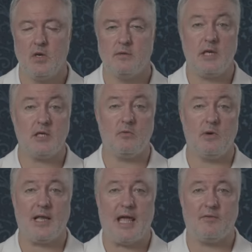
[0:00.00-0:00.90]
They didn't
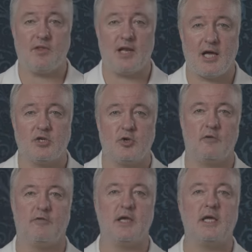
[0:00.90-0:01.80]
really have the luxury
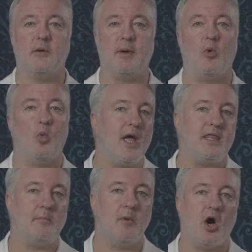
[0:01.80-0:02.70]
of thinking about where
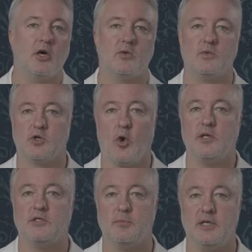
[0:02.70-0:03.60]
that market was
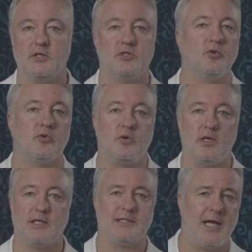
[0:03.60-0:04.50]
going to be 2 or 3
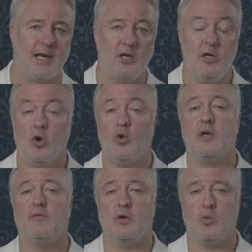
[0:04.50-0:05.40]
days later, or
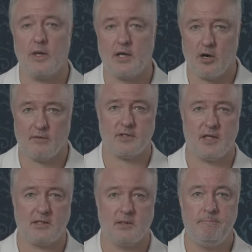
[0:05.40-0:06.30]
even a week after
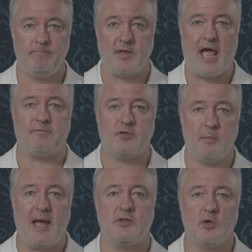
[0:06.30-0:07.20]
that. They have to
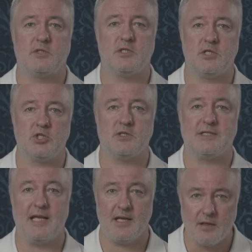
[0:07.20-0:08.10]
make those
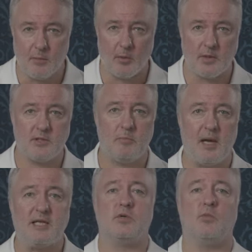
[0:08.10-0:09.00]
decisions in the moment
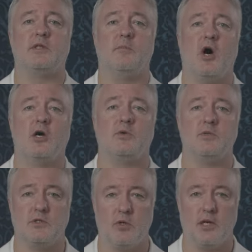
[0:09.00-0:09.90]
based on what the market
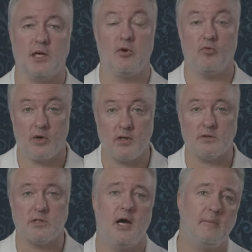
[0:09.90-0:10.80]
was doing in real
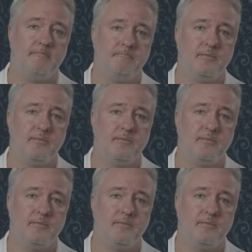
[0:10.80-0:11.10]
time.